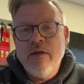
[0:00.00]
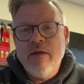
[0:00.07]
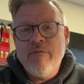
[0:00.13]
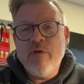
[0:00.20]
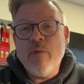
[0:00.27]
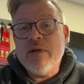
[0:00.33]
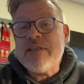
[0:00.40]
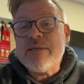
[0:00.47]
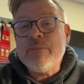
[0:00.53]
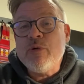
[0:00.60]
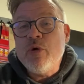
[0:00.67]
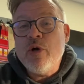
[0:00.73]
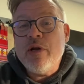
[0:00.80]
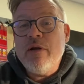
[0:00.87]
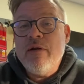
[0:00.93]
If you want some
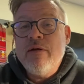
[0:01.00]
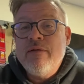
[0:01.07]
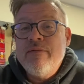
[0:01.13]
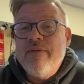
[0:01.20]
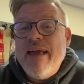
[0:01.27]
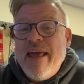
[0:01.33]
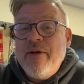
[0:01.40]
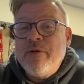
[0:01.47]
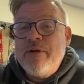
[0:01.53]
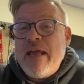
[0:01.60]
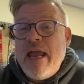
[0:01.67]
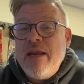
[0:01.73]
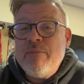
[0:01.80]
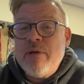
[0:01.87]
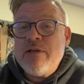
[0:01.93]
good
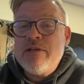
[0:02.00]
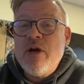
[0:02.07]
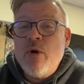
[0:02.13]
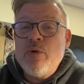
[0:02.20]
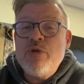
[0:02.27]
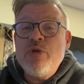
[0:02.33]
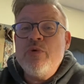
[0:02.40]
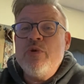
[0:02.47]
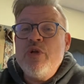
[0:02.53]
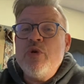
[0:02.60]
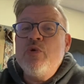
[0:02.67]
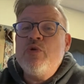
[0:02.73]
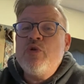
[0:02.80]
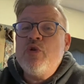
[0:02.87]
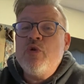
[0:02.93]
entertainment, go to
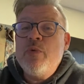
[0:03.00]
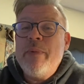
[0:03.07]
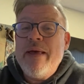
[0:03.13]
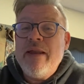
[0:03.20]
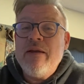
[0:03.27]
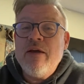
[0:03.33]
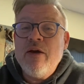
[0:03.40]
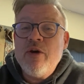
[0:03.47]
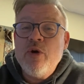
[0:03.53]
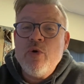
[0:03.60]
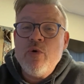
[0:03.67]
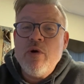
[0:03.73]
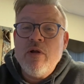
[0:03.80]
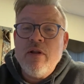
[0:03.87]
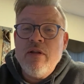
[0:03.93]
YouTube and
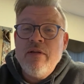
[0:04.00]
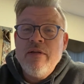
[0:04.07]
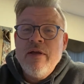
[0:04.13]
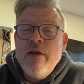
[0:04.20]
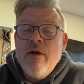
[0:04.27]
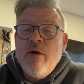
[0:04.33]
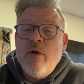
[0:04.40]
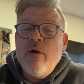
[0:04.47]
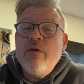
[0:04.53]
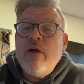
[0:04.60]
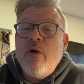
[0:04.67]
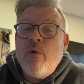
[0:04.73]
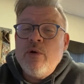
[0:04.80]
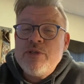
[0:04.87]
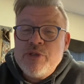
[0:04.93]
Google,
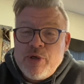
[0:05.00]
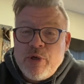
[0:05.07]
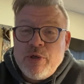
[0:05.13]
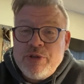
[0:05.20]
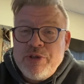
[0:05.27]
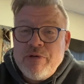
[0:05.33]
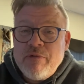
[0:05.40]
or search